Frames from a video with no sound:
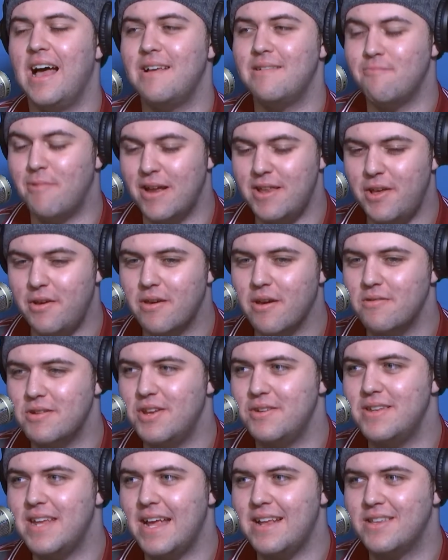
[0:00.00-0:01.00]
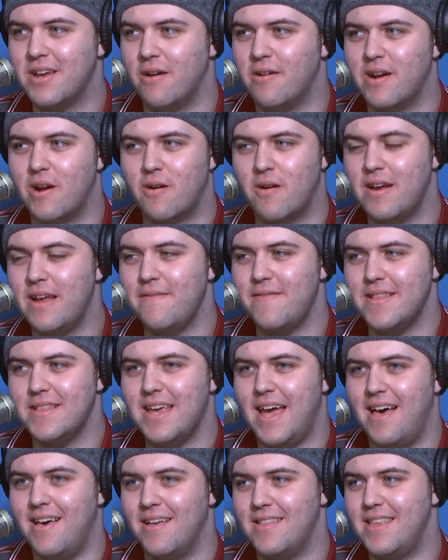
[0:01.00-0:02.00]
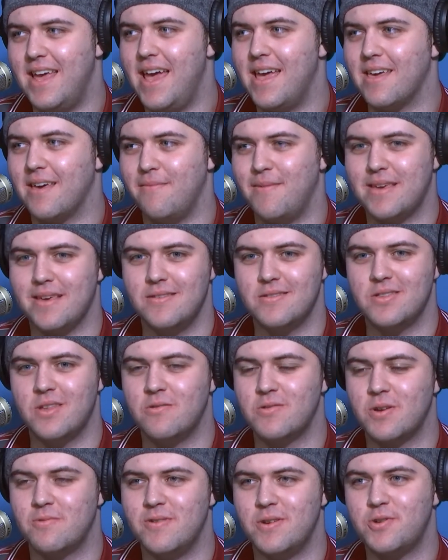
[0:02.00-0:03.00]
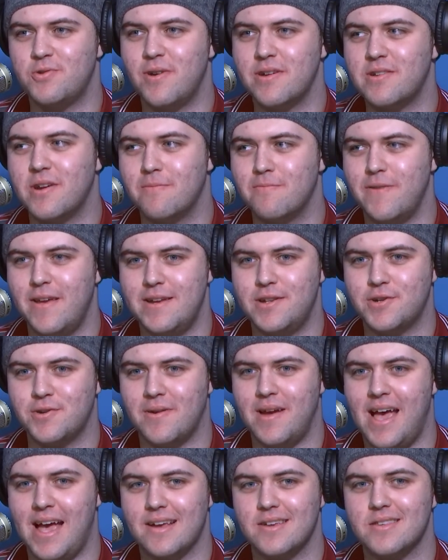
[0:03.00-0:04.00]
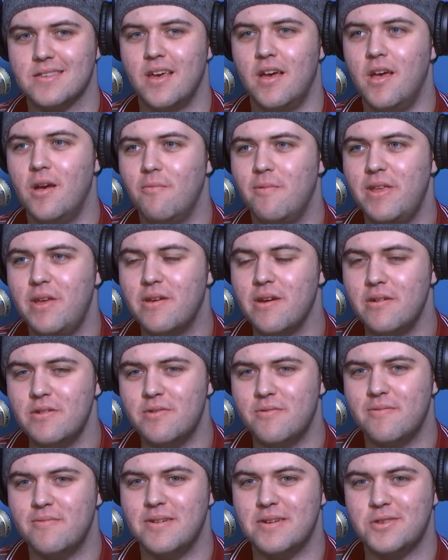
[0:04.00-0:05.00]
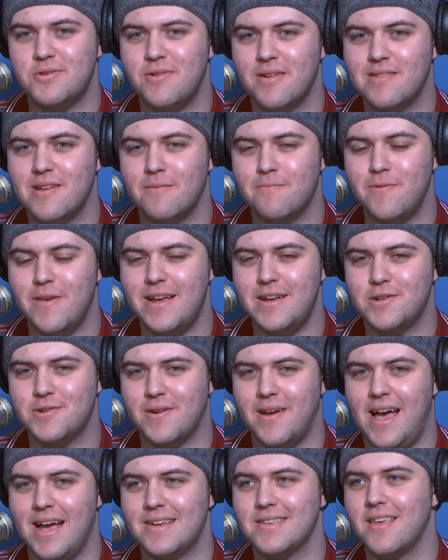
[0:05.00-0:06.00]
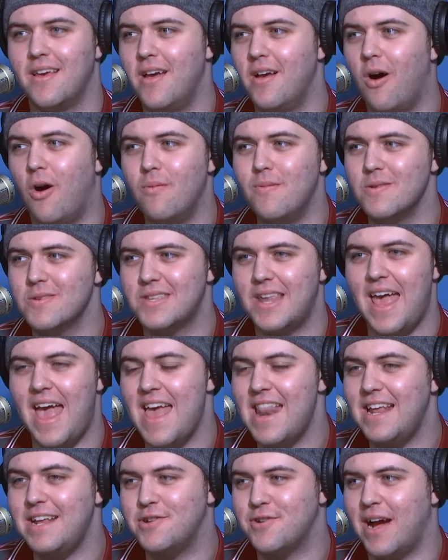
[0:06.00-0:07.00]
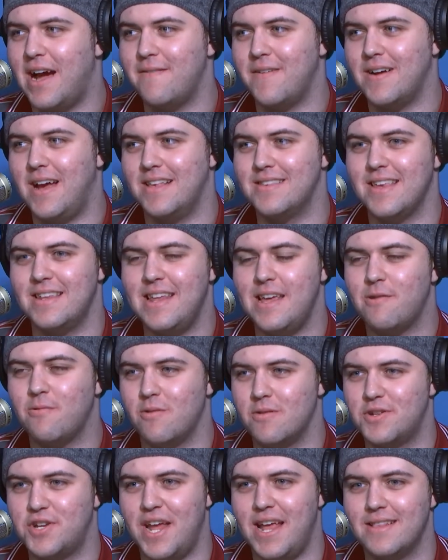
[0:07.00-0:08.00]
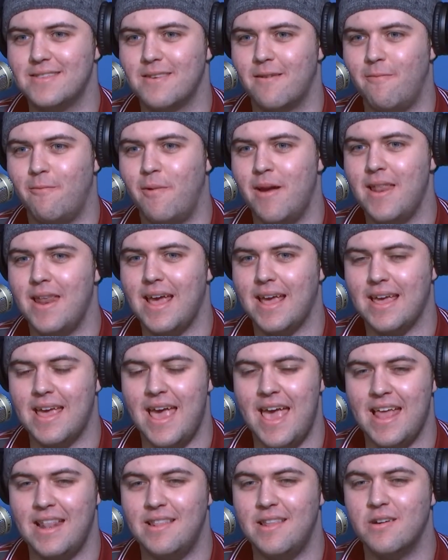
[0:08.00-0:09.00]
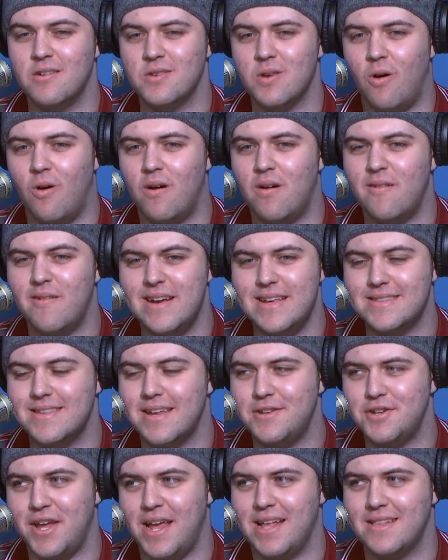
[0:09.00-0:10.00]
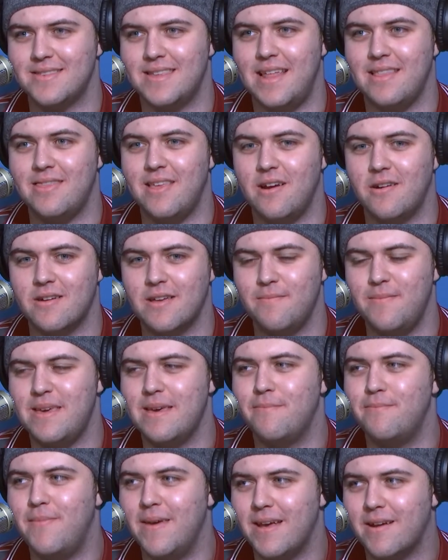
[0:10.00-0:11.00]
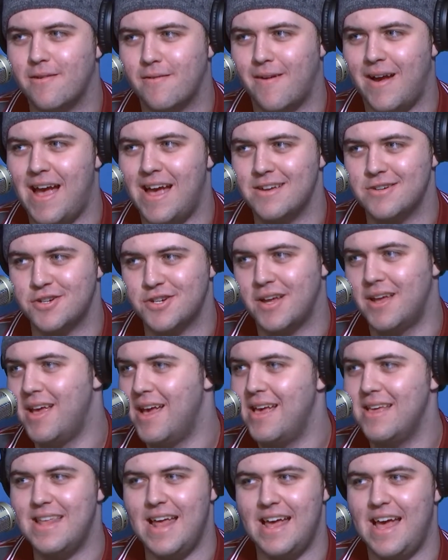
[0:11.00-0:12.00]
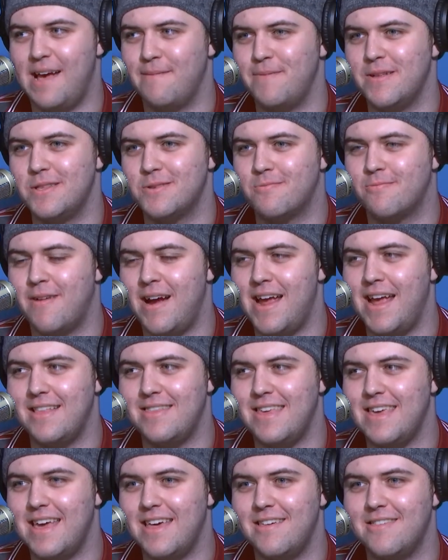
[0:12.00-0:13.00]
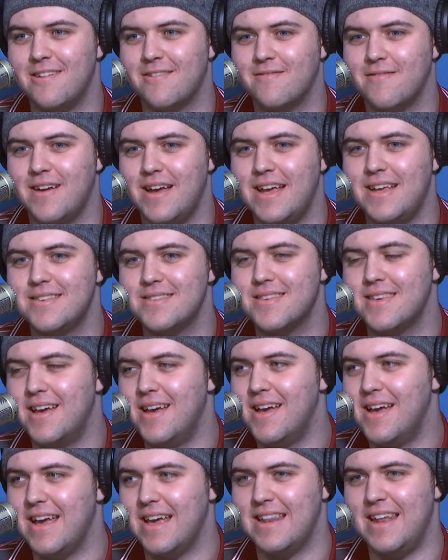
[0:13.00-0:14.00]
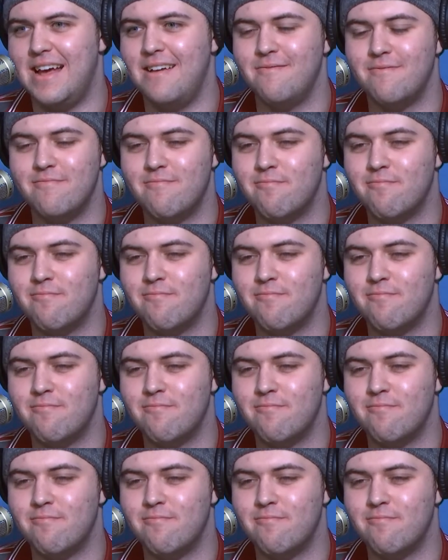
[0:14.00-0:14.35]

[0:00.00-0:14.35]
when you go to Daytona or even Talladega, because those are restrictor plate tracks. When you go to a restrictor plate tracks, almost any driver has an equal chance of winning, and there's always a chance that there could be a big crash that happens right at the end of the race, and that